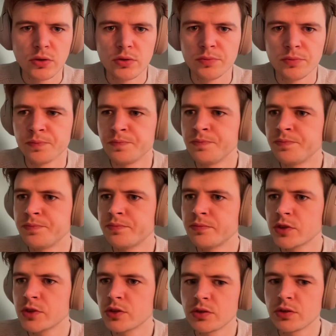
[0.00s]
Cool.
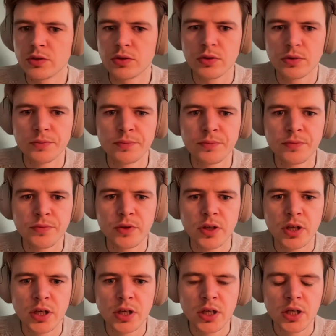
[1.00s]
Cool.
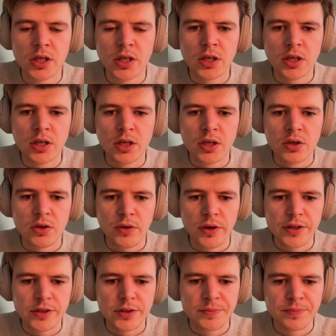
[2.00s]

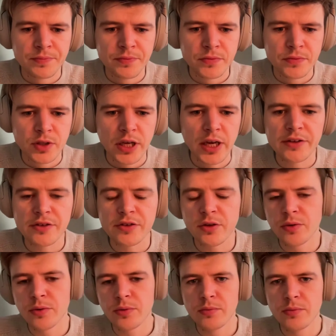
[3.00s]
Right. Yeah,
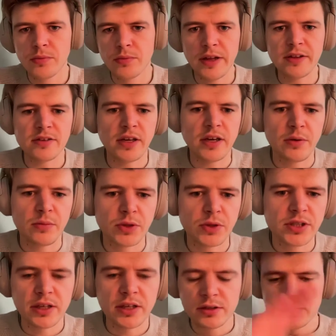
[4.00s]
so as I said, I
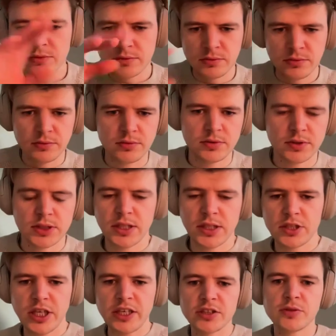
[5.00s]
would then,
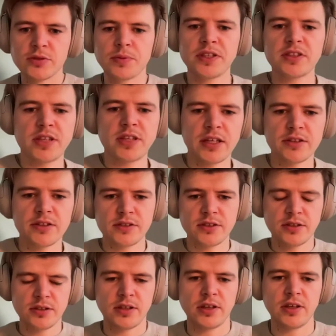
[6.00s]
the changes we
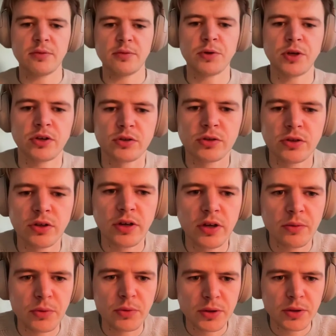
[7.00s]
discussed that we conclude
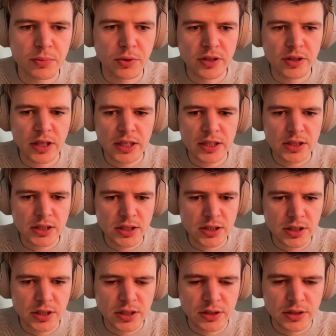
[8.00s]
on, I would put that
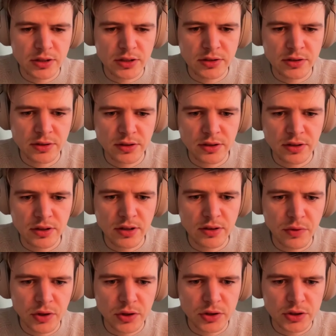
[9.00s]
in
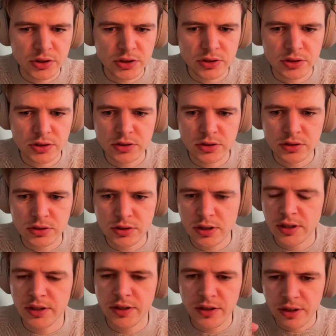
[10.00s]
the version,
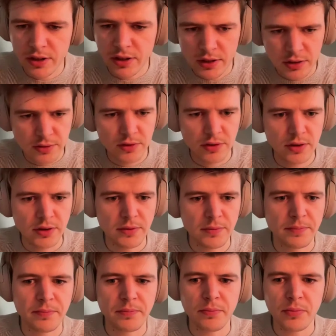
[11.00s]
in the
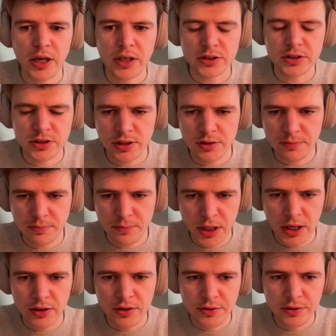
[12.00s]
branch and
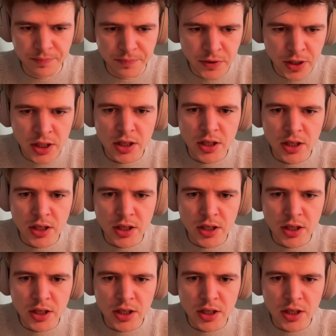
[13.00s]
PR